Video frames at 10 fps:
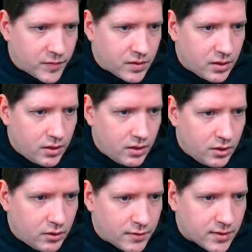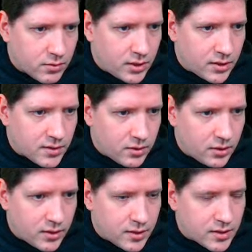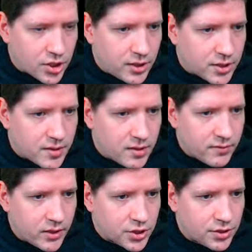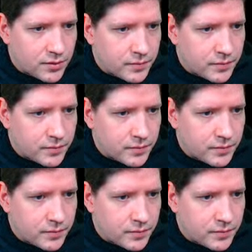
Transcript: If strings dot this changes this function.